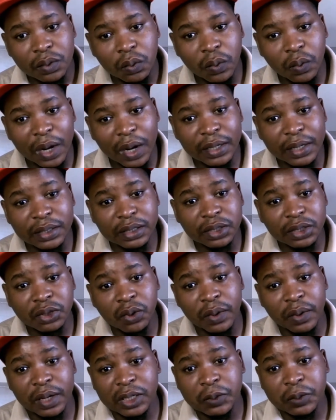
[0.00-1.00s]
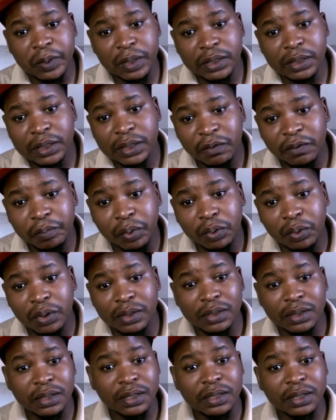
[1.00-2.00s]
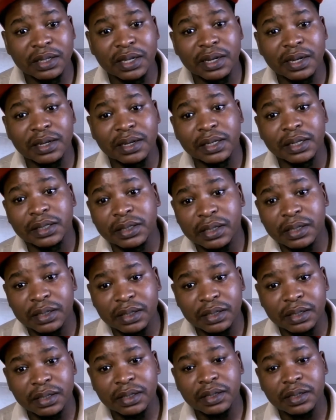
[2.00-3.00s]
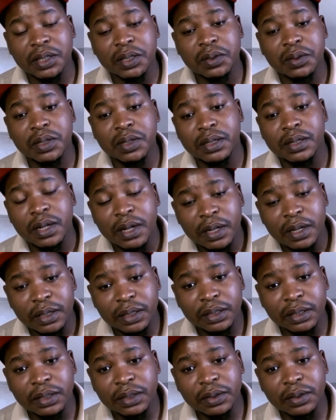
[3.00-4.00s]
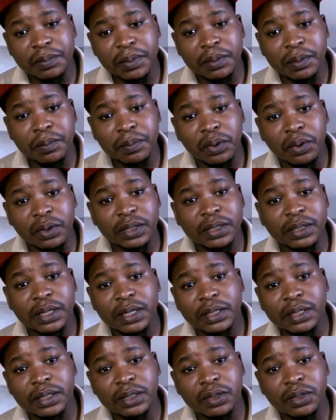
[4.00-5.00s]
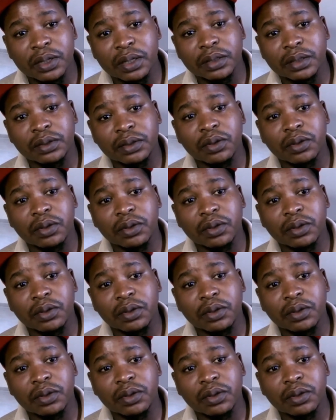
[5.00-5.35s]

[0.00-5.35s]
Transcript: Why is it so expensive? Because this is a real chicken. It has been processed